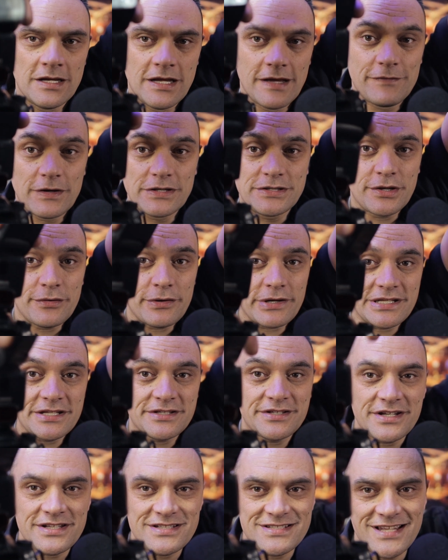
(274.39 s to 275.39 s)
If I direct
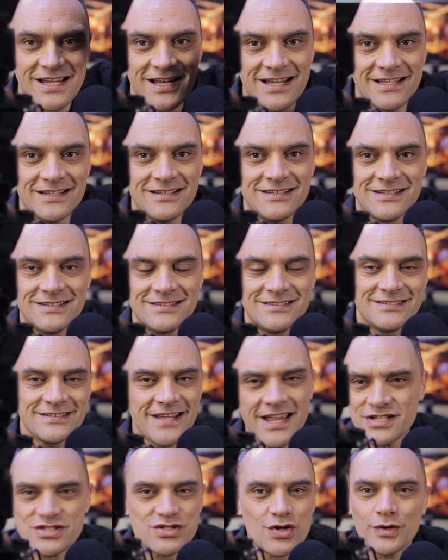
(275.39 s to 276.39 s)
it to the ceiling,
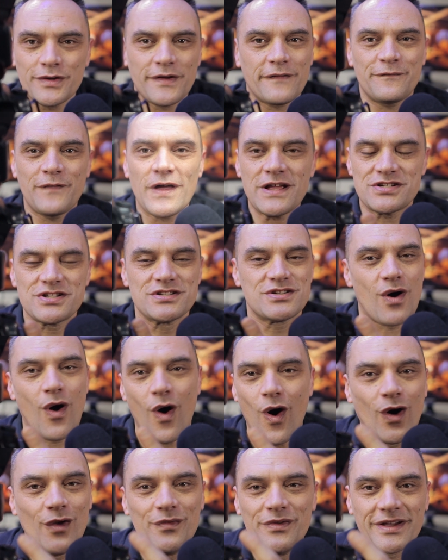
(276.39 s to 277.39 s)
yeah, sure, the flash is
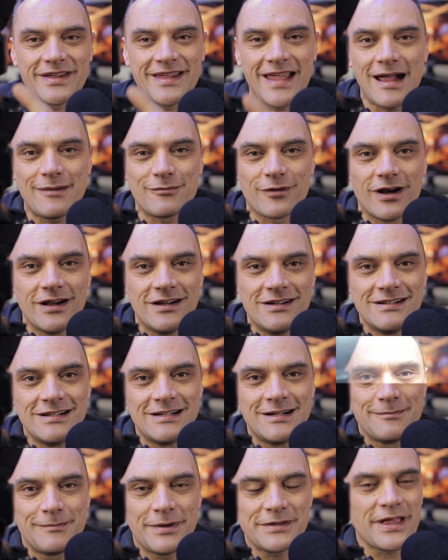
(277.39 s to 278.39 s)
on the camera,
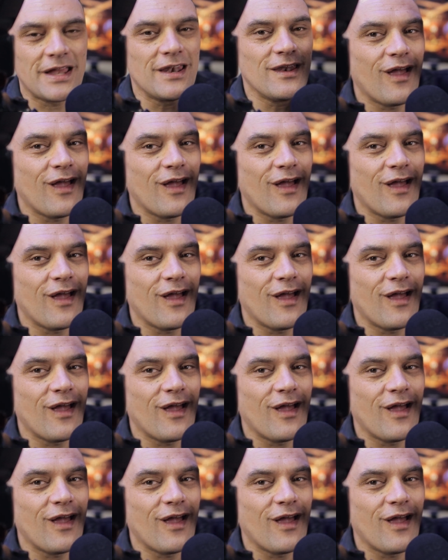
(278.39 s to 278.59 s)
but the